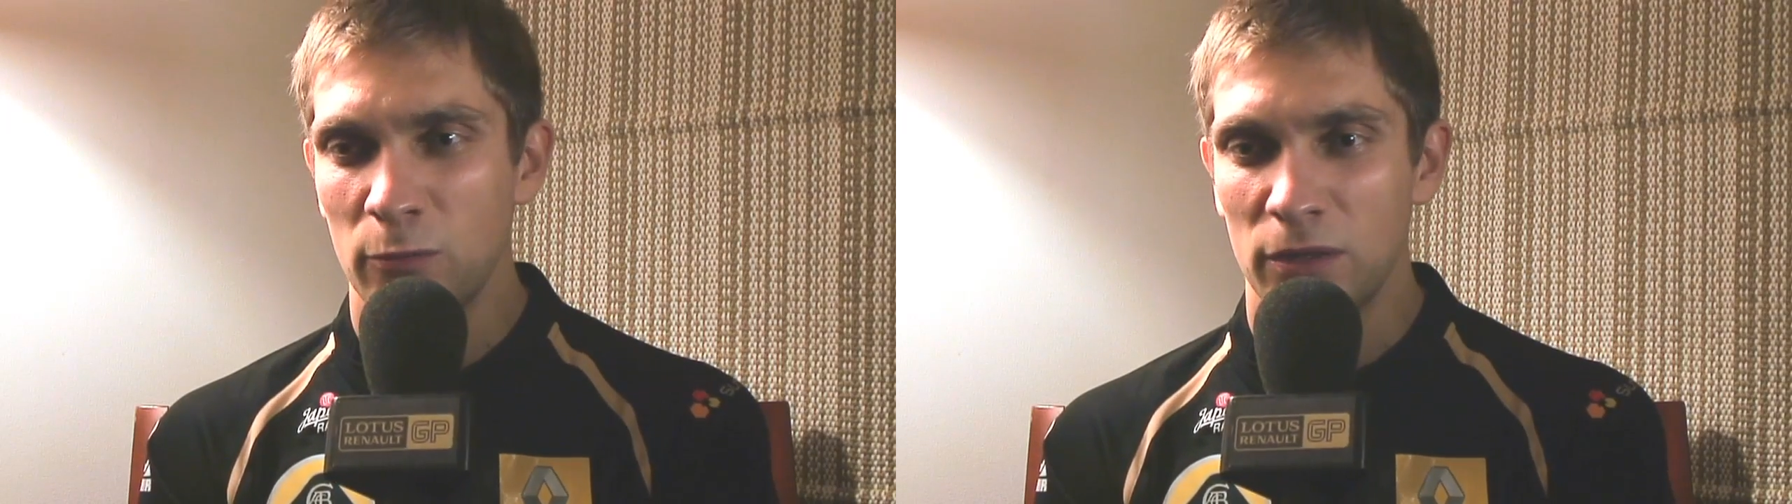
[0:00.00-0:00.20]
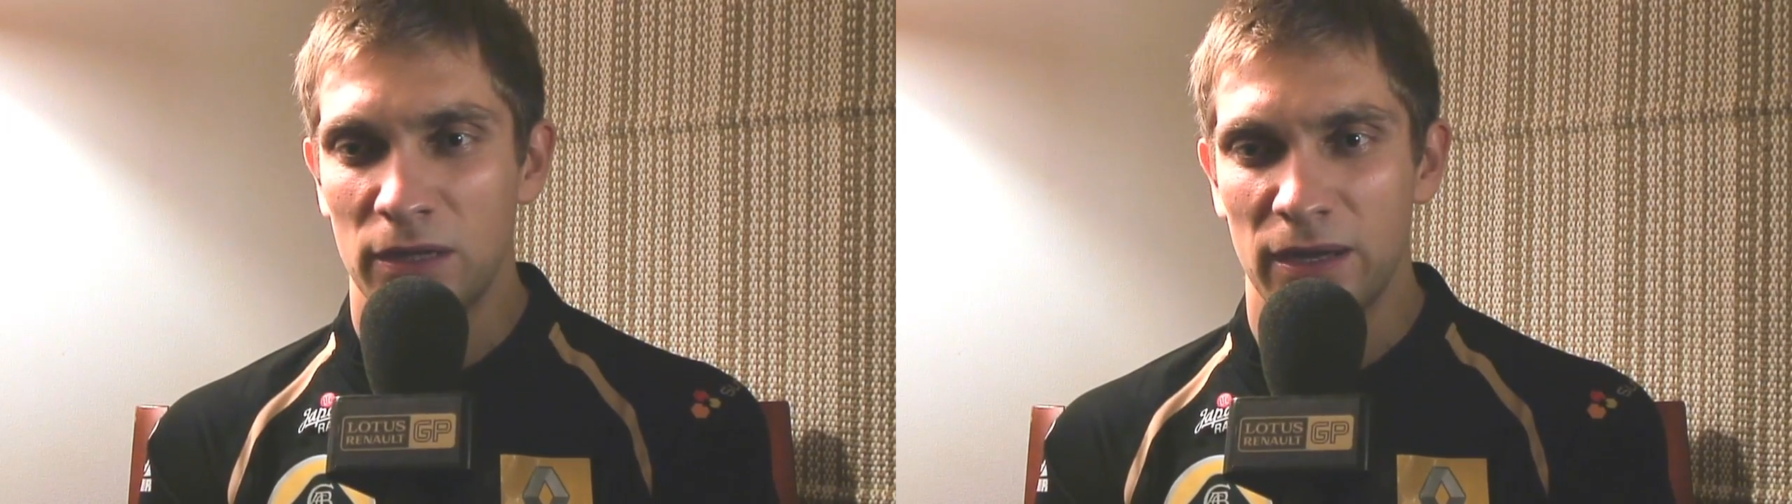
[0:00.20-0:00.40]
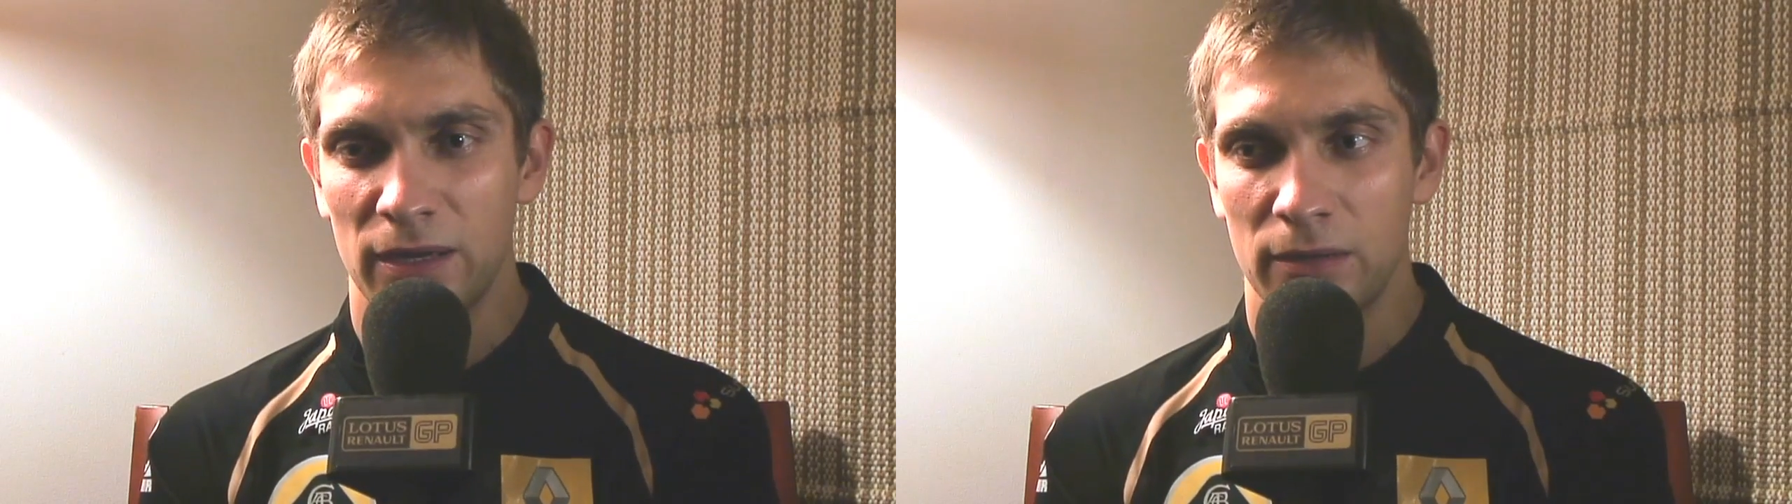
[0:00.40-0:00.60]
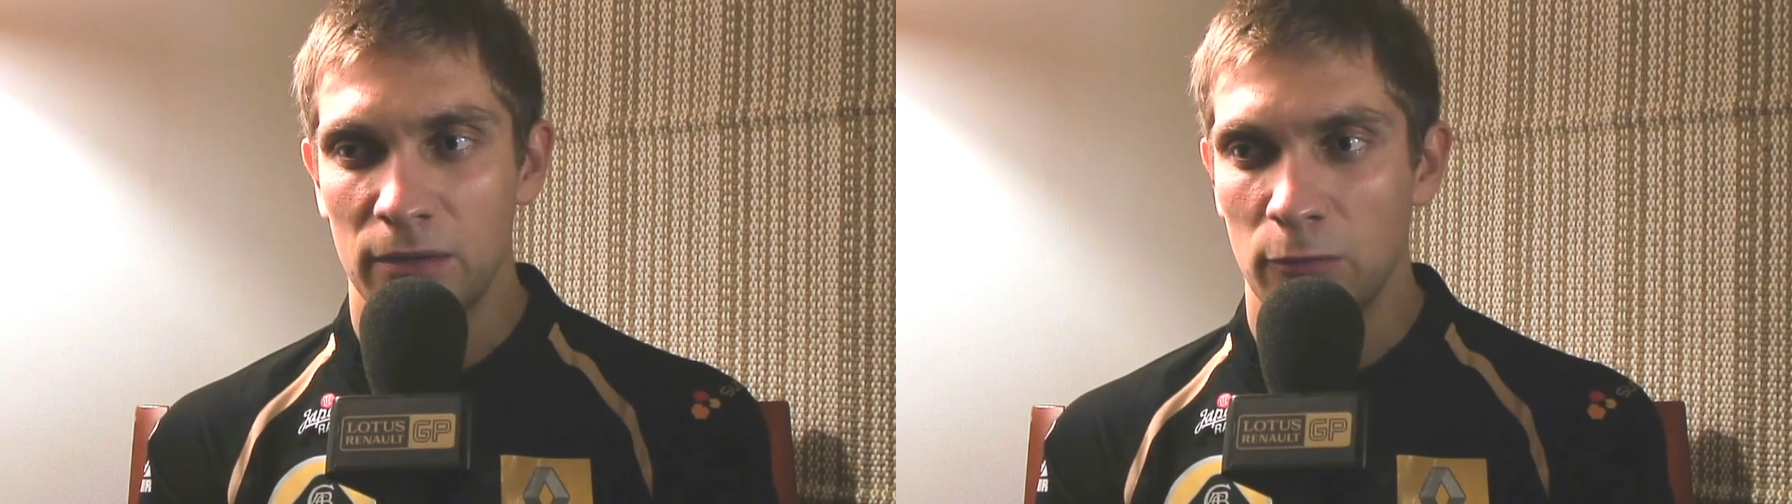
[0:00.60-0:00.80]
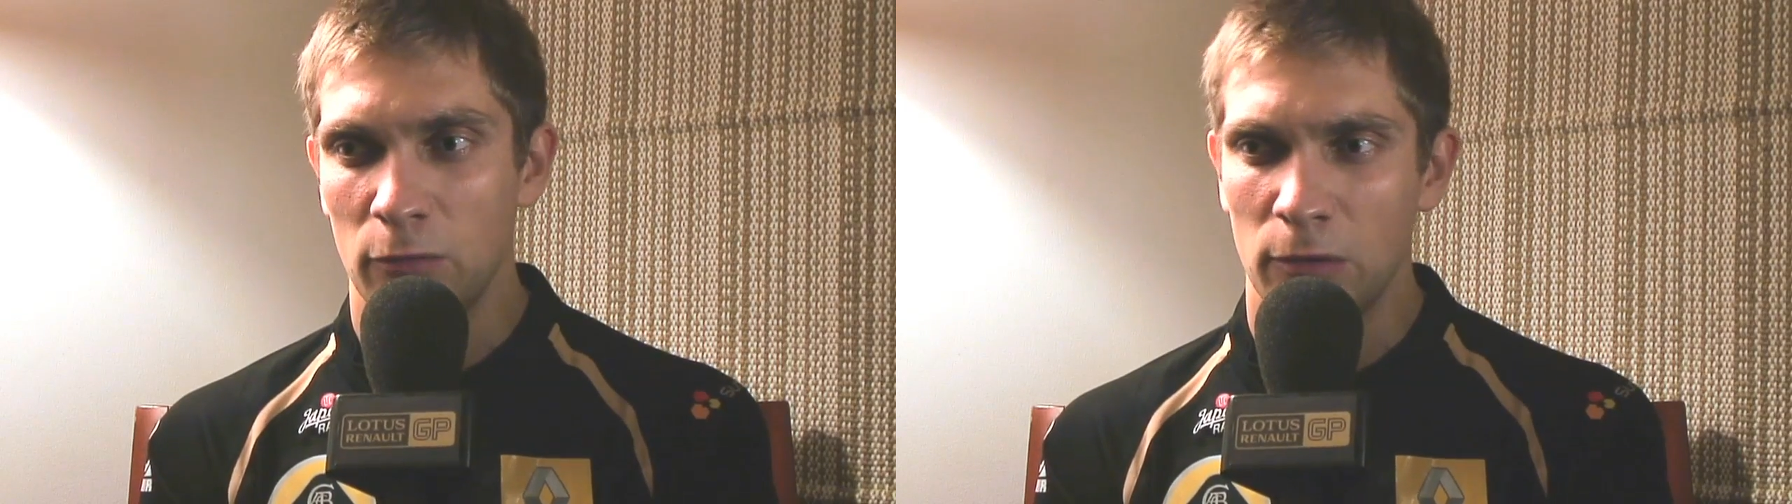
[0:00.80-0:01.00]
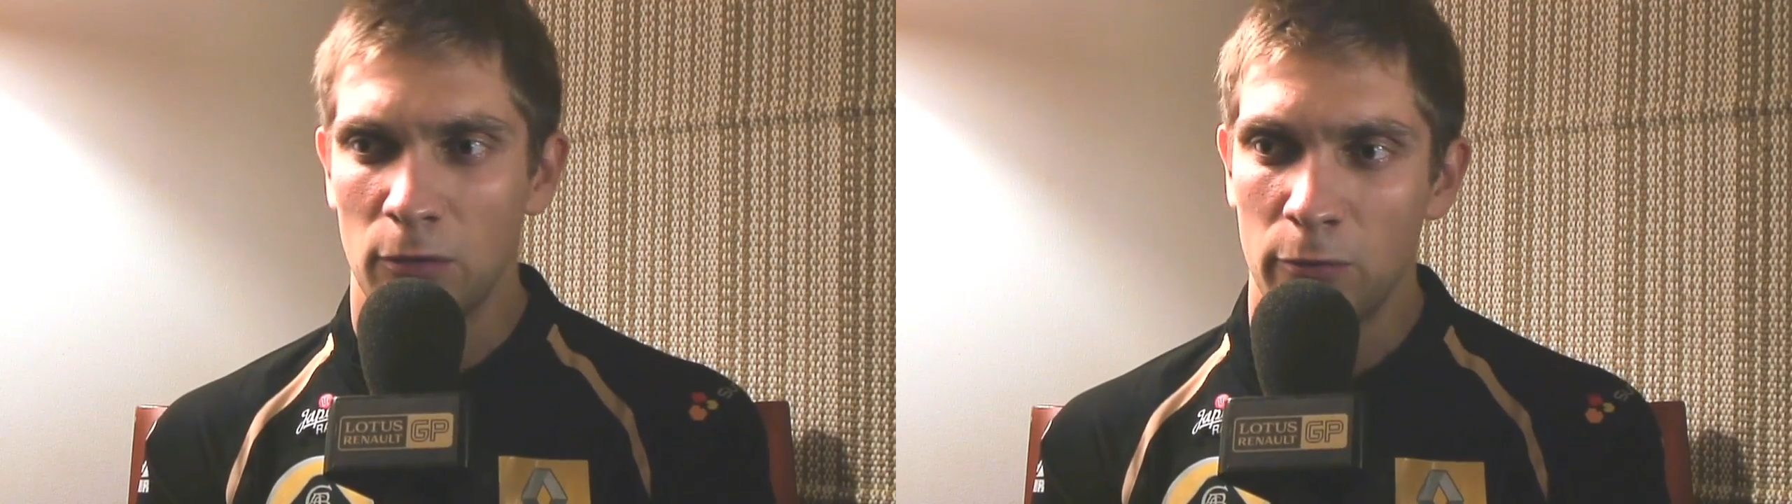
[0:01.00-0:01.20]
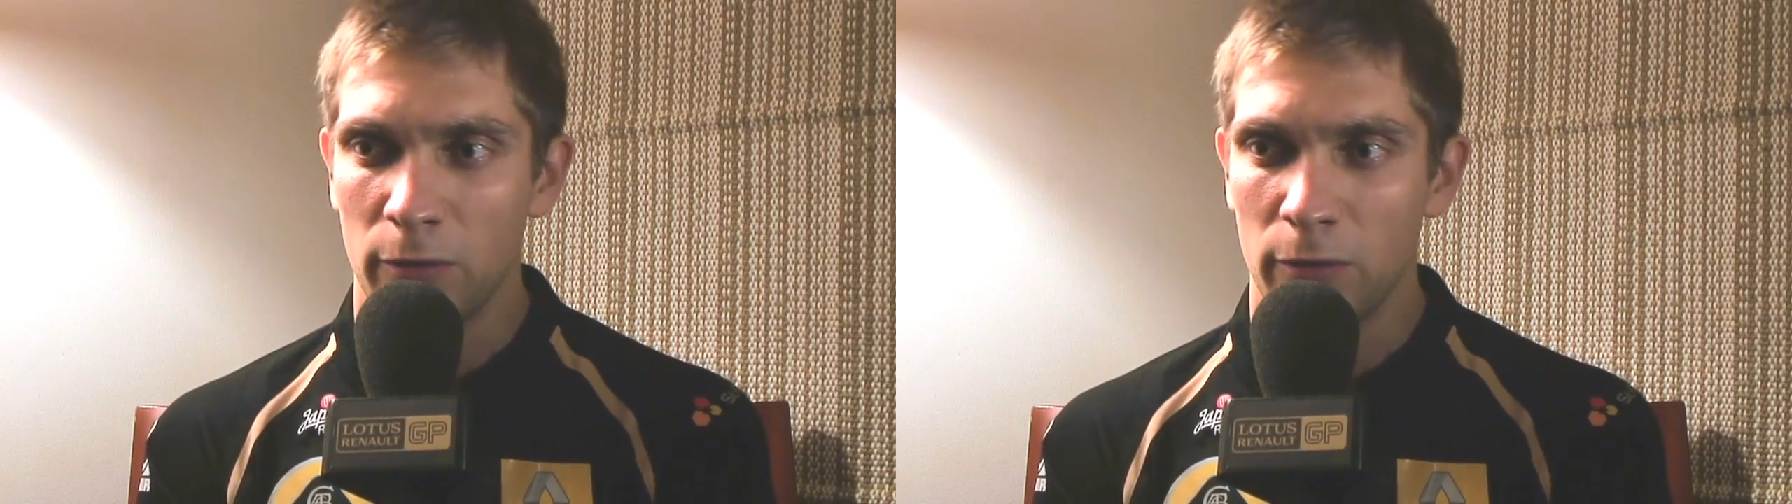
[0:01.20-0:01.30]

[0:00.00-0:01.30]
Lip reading: We tried, you know,